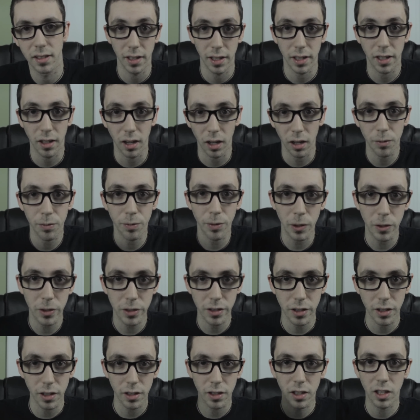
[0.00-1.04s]
like our
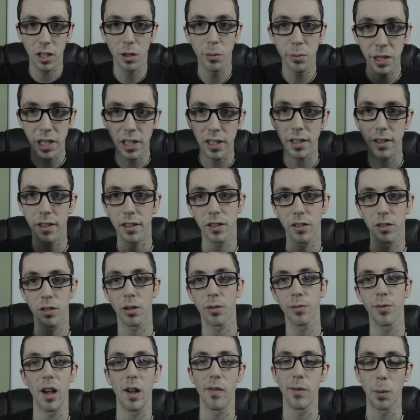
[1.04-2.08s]
first human need is
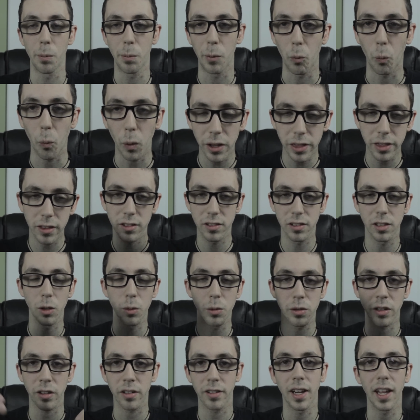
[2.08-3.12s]
survival, but once
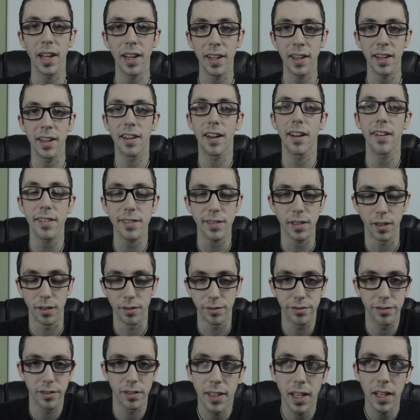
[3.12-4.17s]
those are taken care
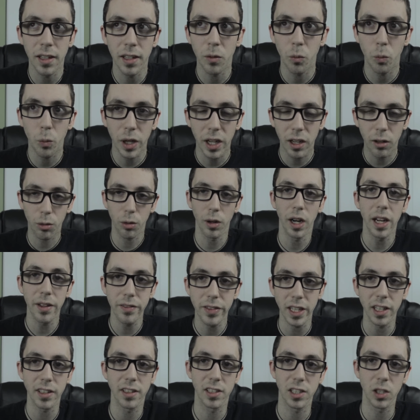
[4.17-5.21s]
of, then we crave
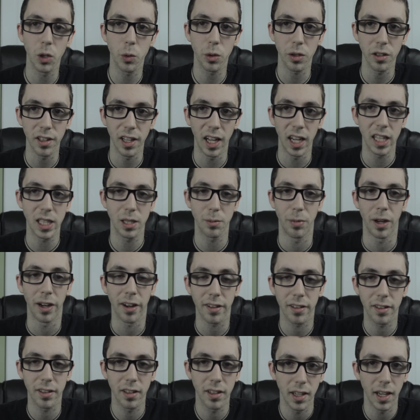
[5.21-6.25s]
that social
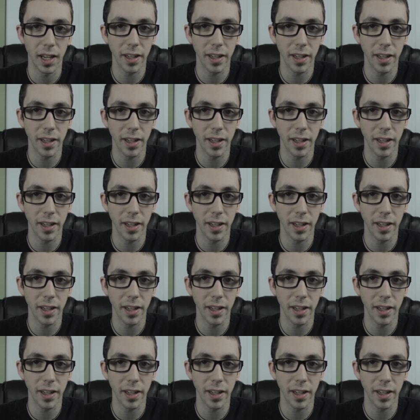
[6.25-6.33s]
aspect.